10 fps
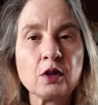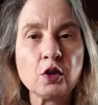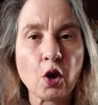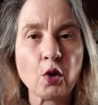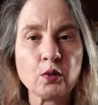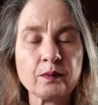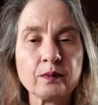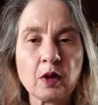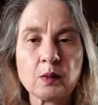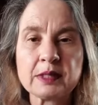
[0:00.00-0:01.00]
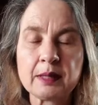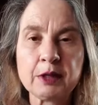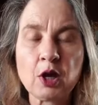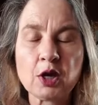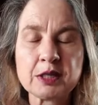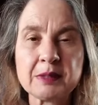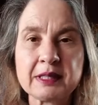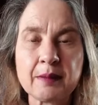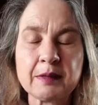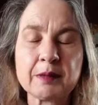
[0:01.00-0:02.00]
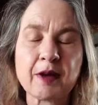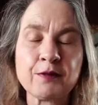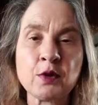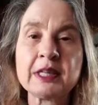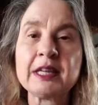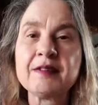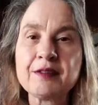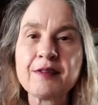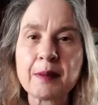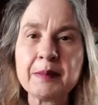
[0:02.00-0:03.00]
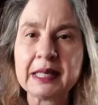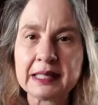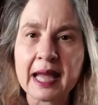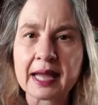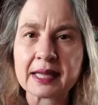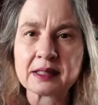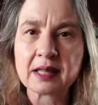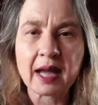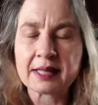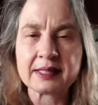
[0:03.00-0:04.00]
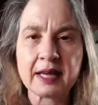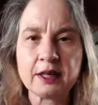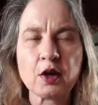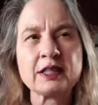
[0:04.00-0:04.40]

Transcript: no. When somebody asks me something, my first, even if I mean yes, I say no.